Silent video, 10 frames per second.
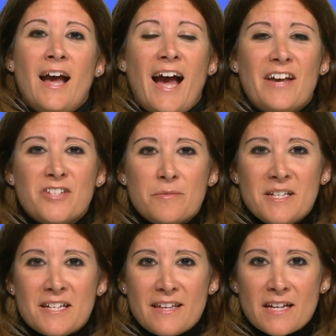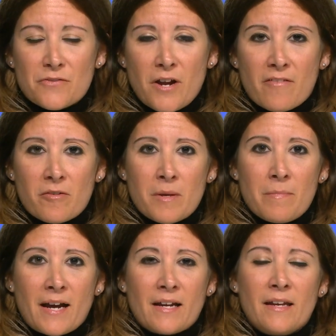Hi, Vismita. Thanks for having me
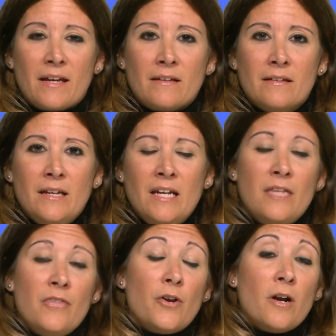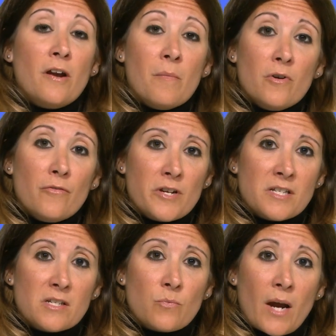back again. There are a number of
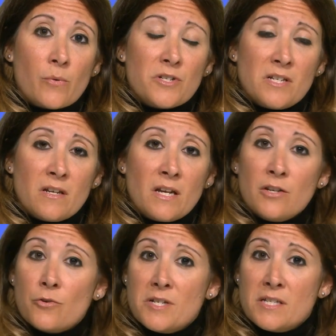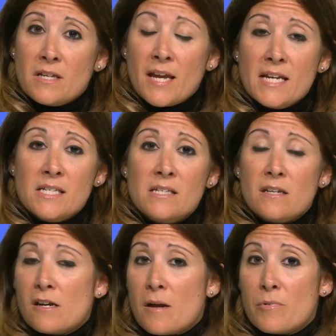reasons why we're seeing increasing cases
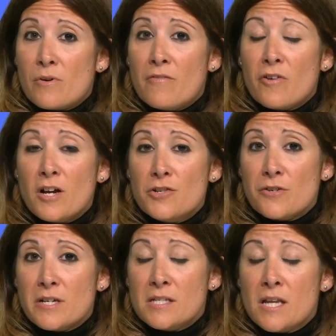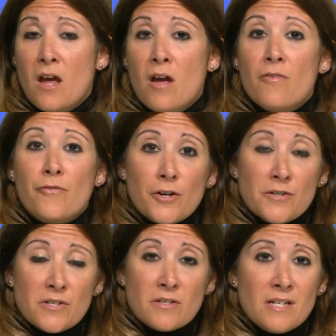in a number of countries.
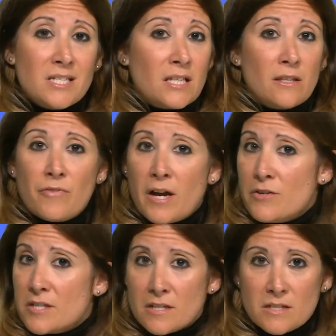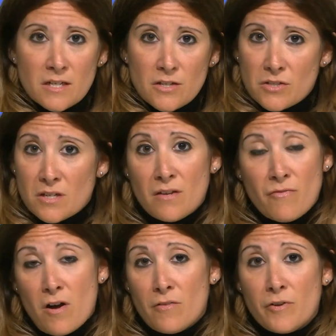First is that the virus continues to
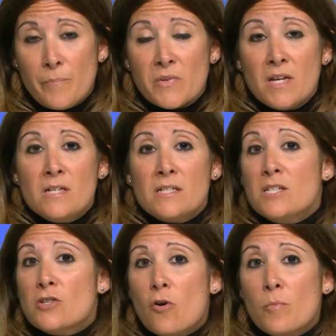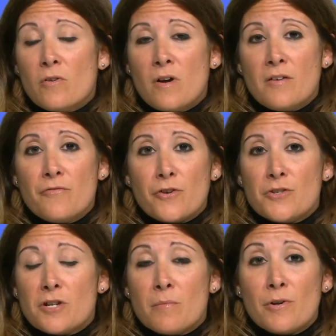evolve. Since Omicron
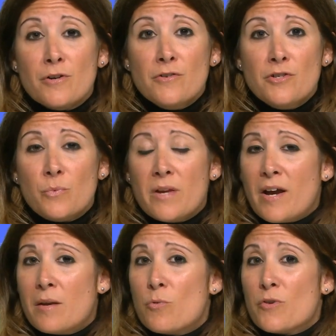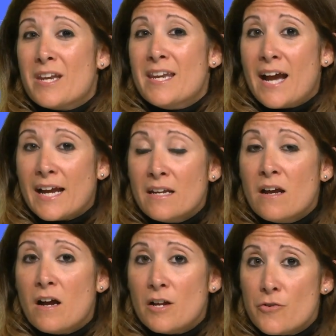first emerged, we've had more than nine
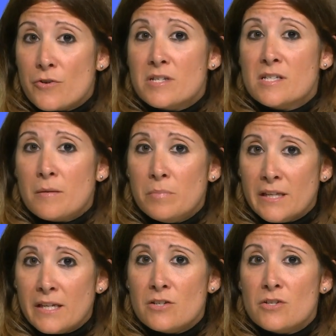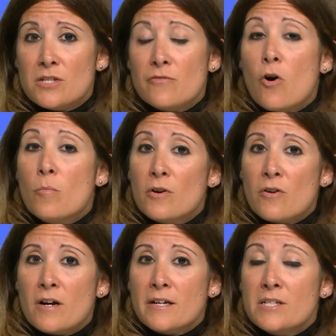hundred sublineages of
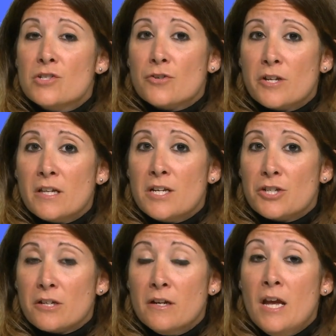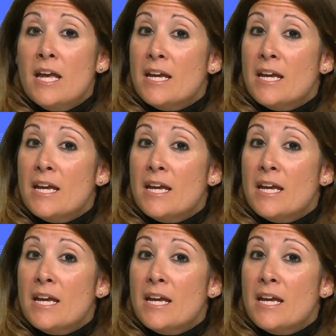Omicron in circulation,